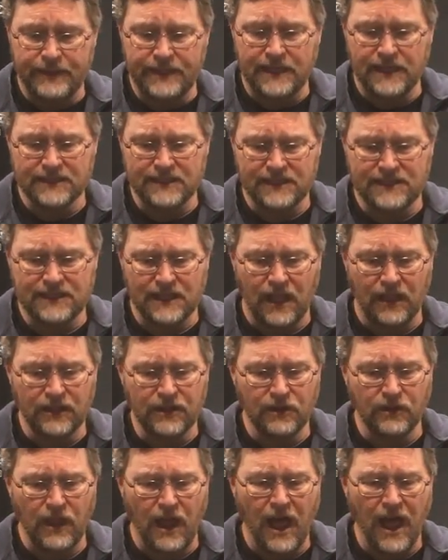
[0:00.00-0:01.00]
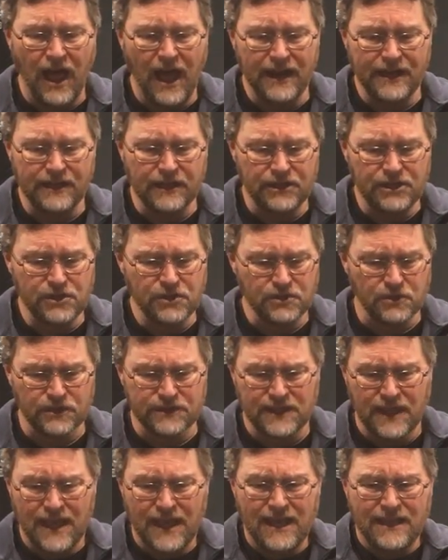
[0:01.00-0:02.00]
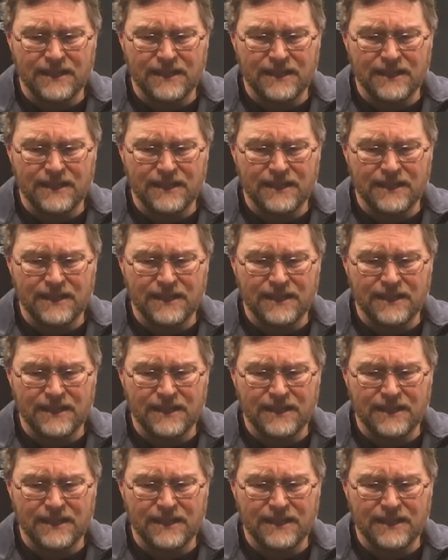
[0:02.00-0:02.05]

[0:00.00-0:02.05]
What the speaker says: because it's a little odd and unusual, is